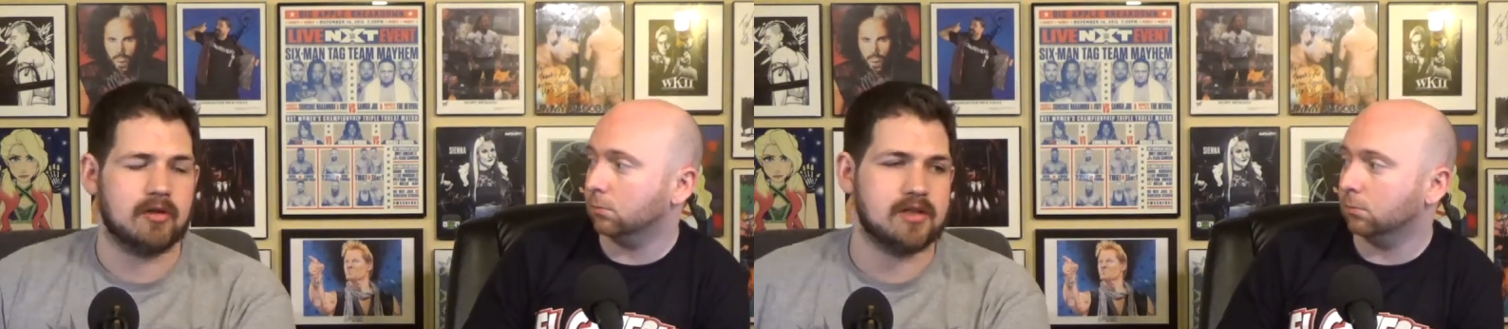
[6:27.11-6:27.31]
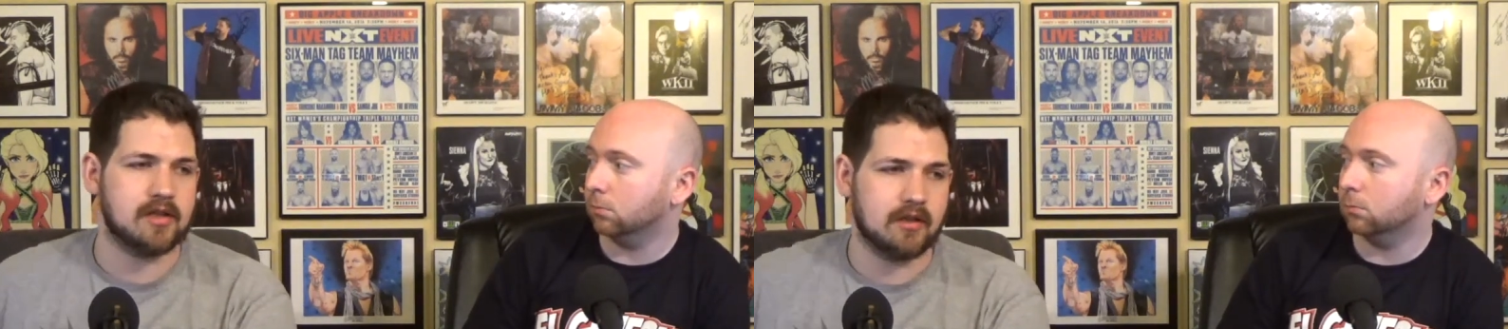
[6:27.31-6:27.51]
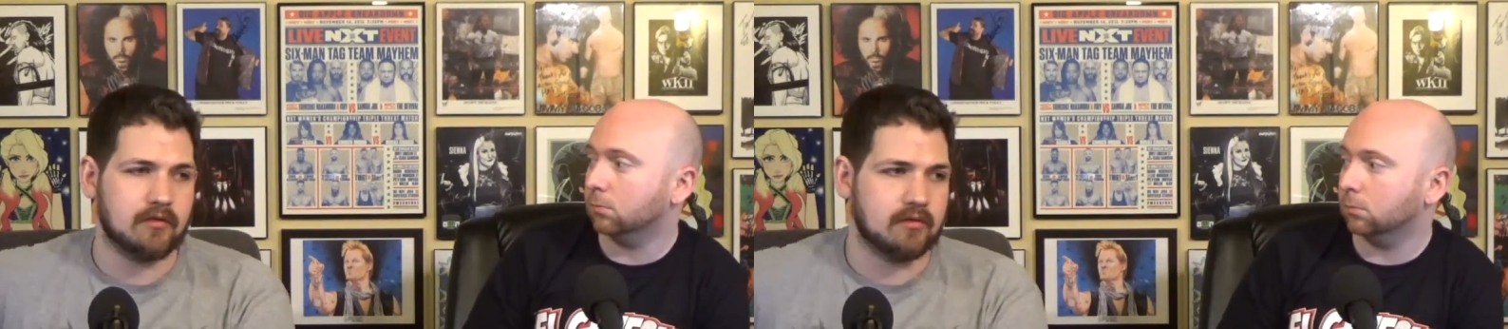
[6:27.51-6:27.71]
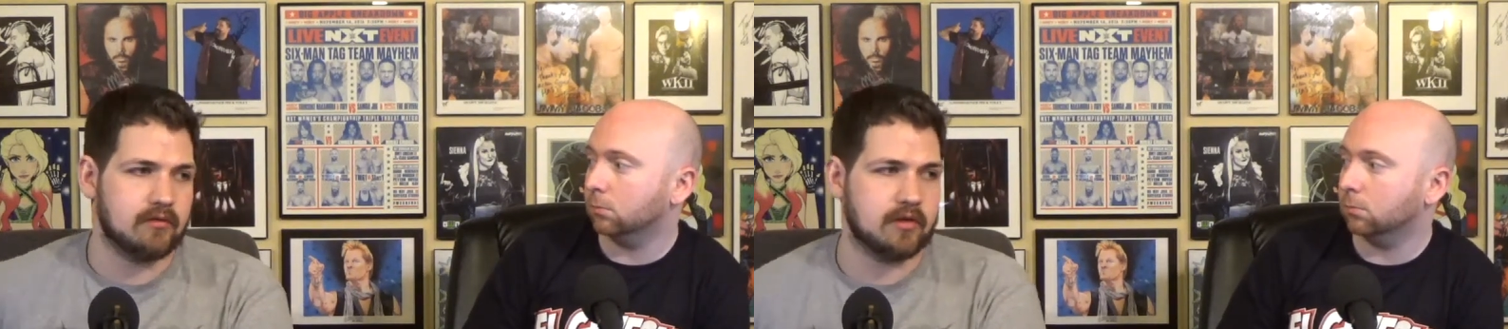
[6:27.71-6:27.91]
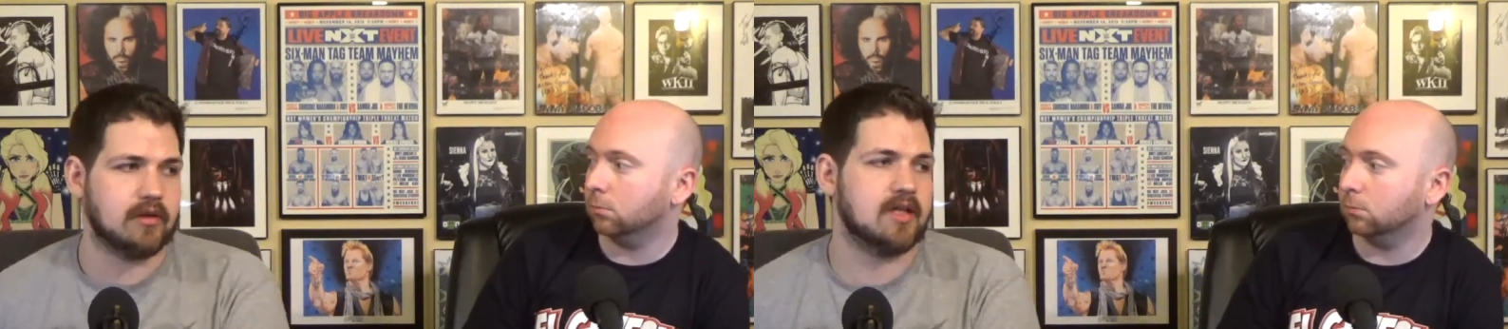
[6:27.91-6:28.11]
Speaker 1: wrestling
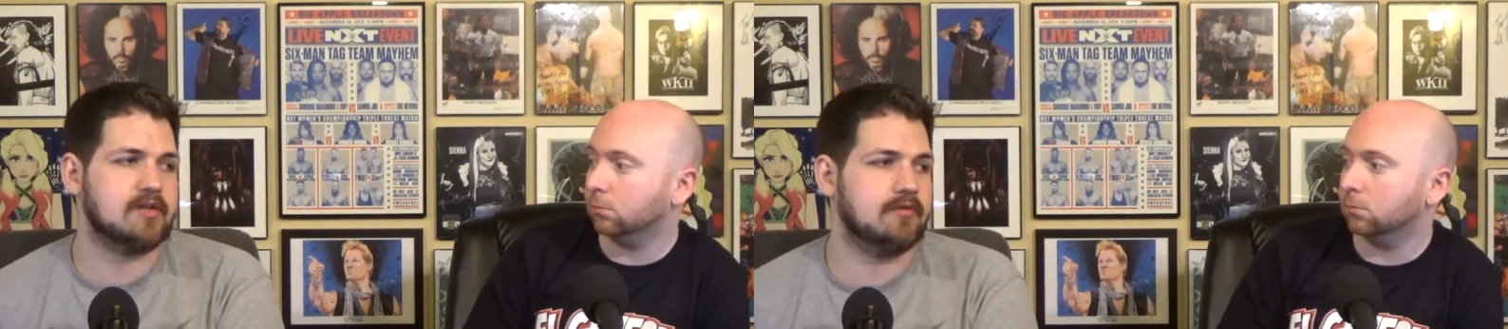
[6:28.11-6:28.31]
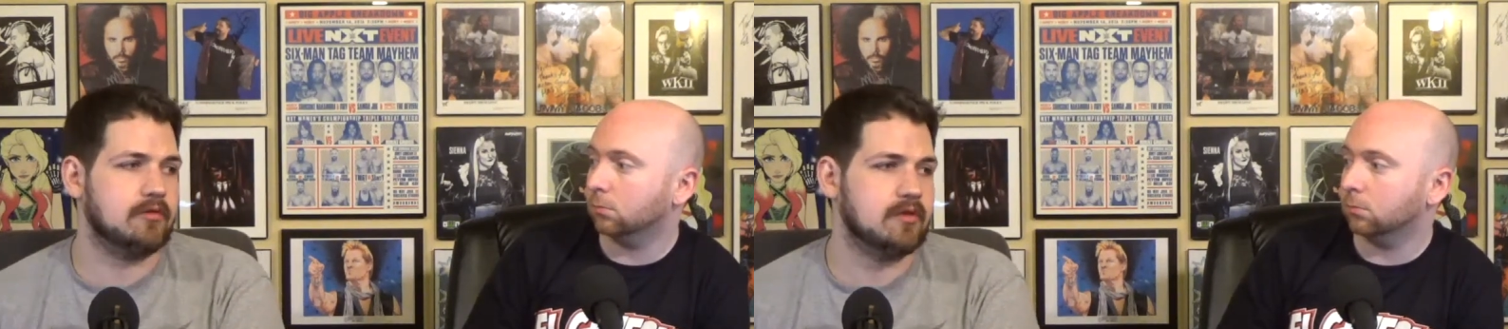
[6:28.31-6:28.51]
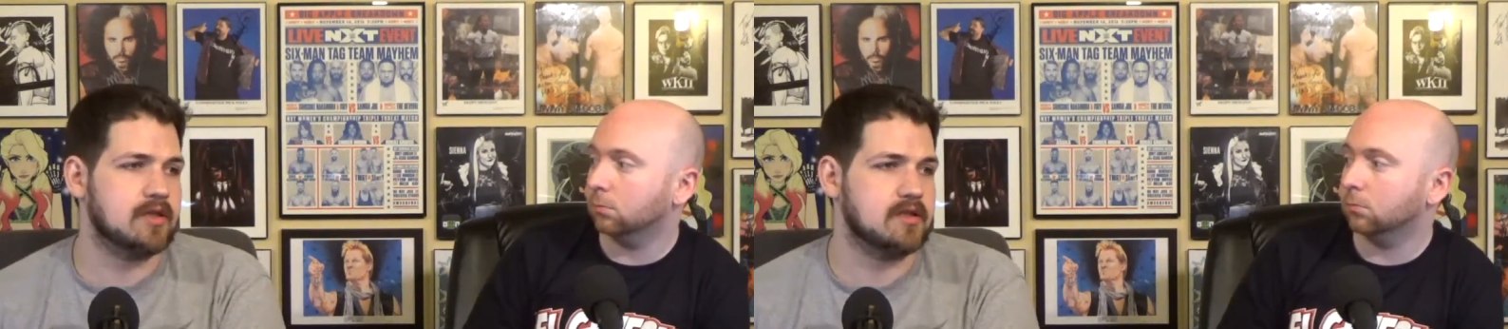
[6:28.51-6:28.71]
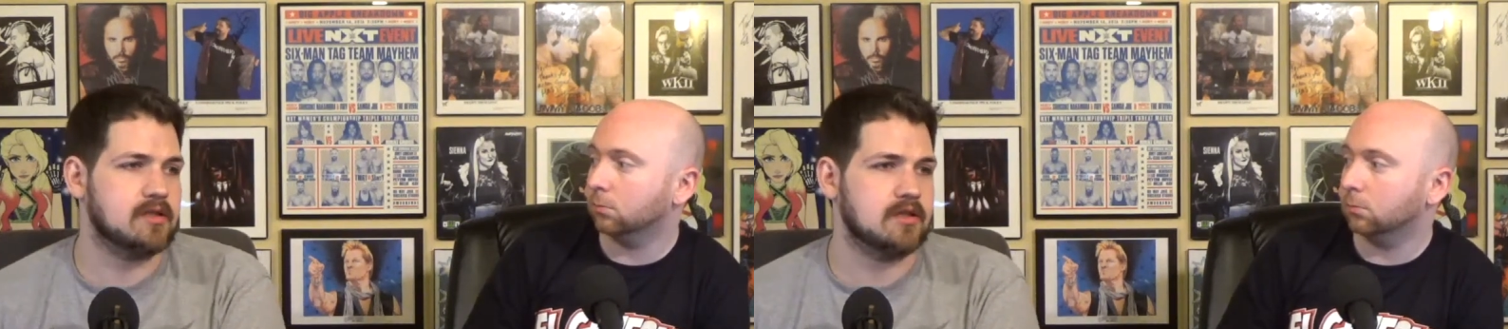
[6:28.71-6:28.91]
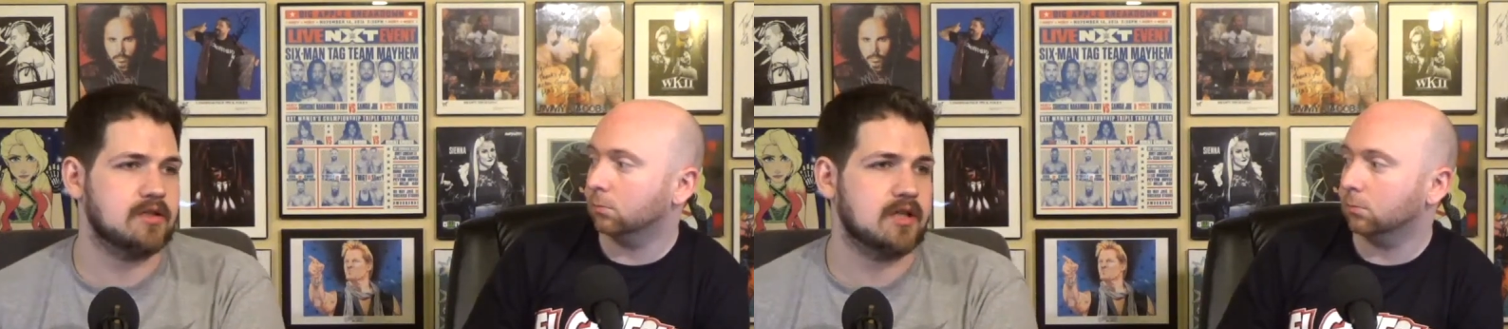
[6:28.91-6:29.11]
the last few weeks is
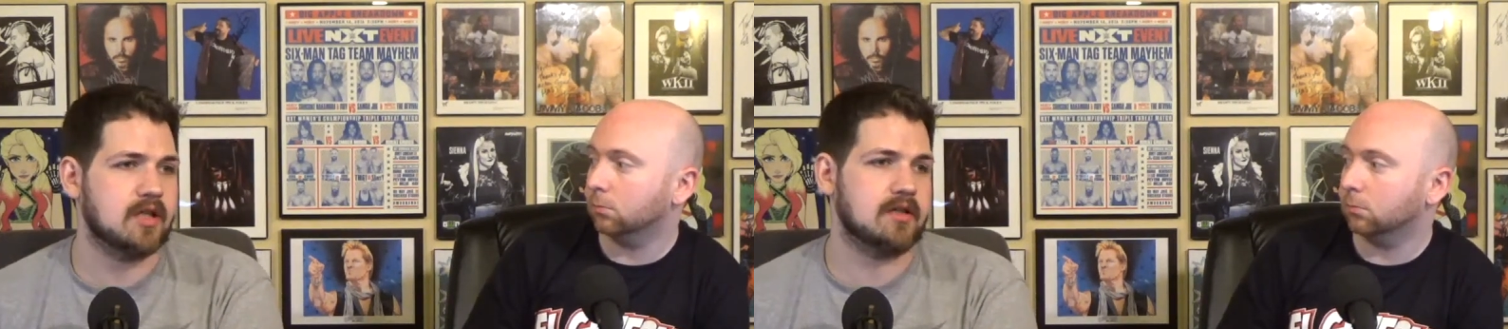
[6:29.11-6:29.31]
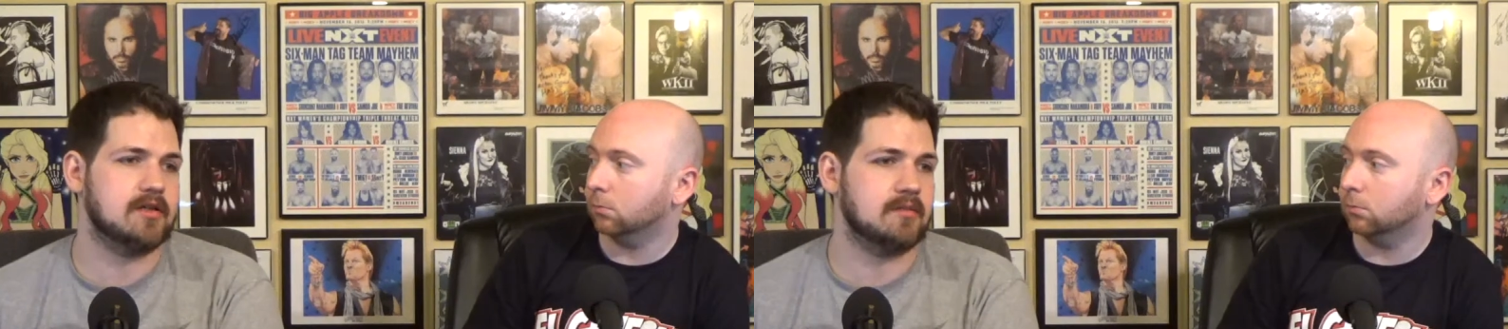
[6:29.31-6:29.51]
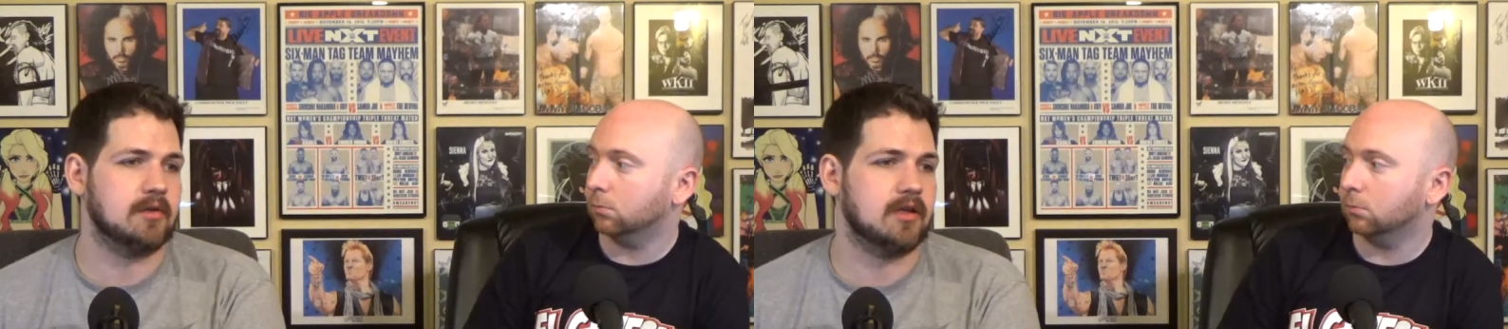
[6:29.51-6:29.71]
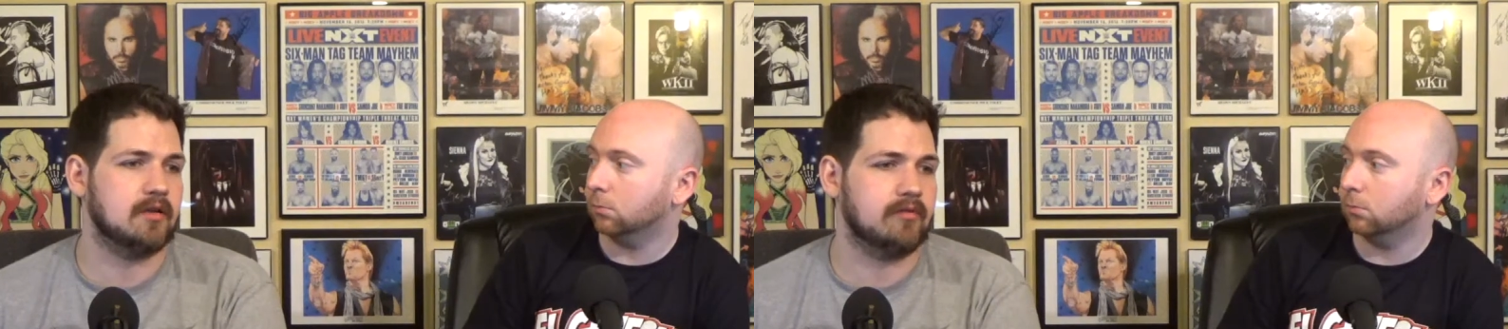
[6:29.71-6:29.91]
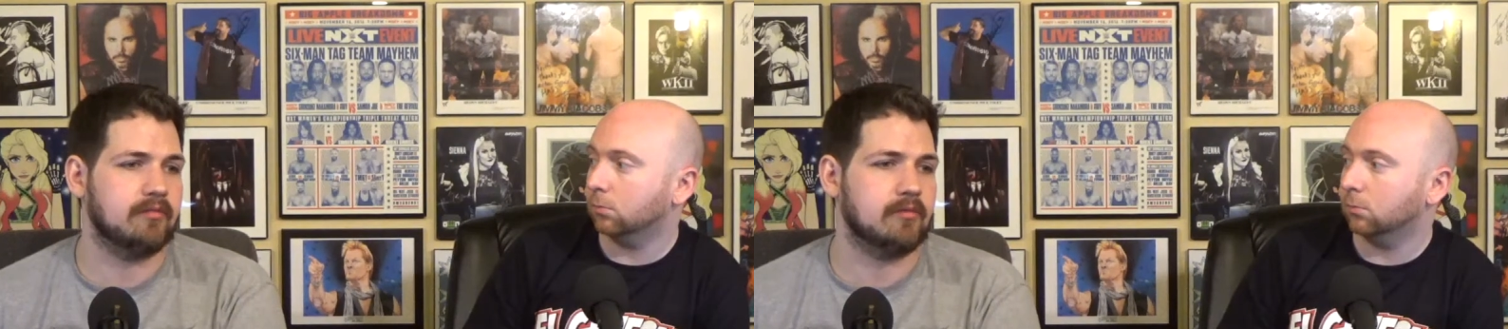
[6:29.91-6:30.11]
because she had some kind
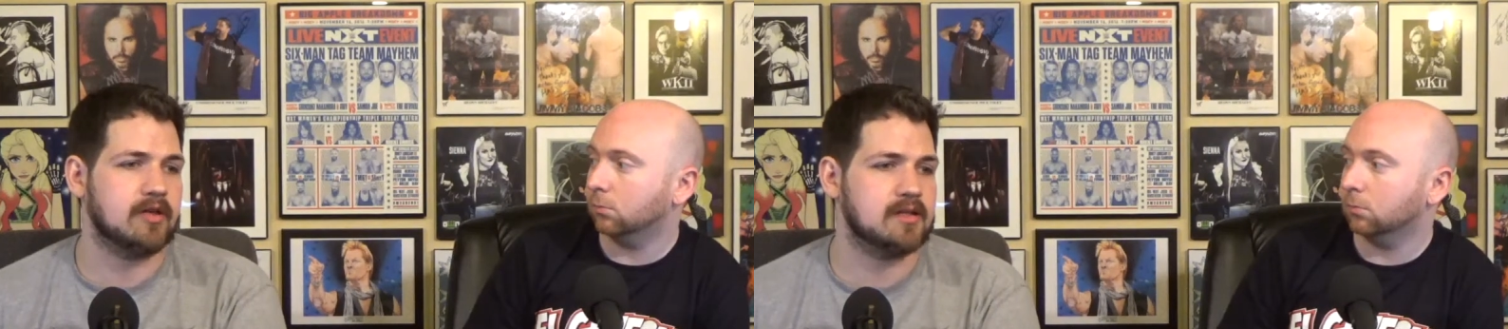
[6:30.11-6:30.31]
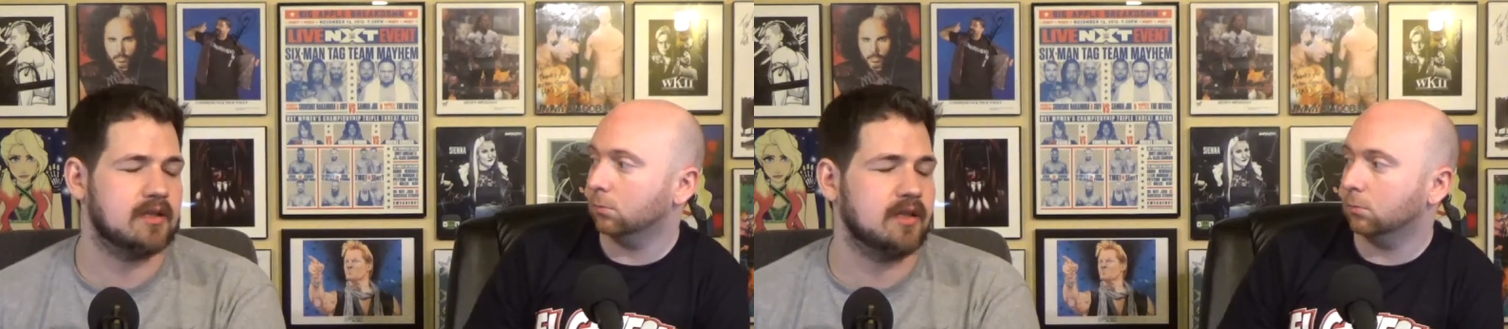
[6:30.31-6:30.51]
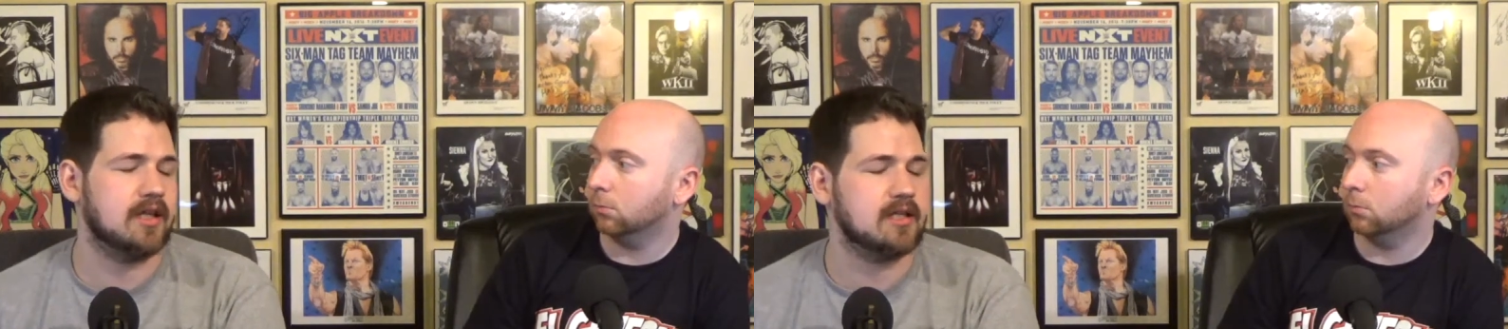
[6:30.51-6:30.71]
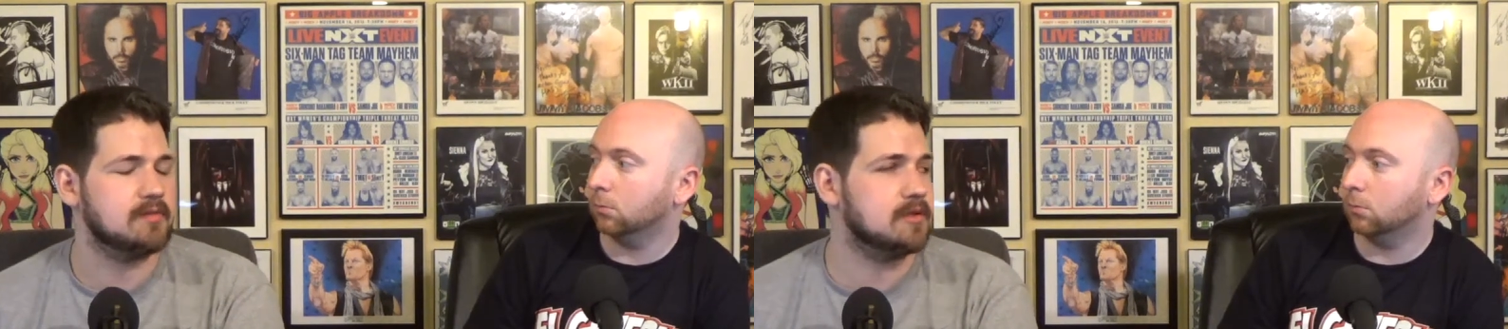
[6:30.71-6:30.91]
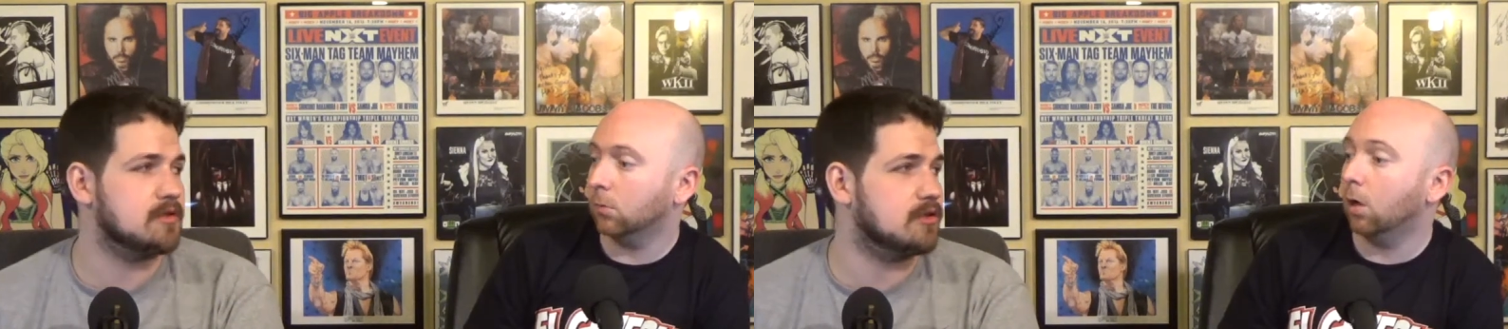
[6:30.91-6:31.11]
of breast enhancement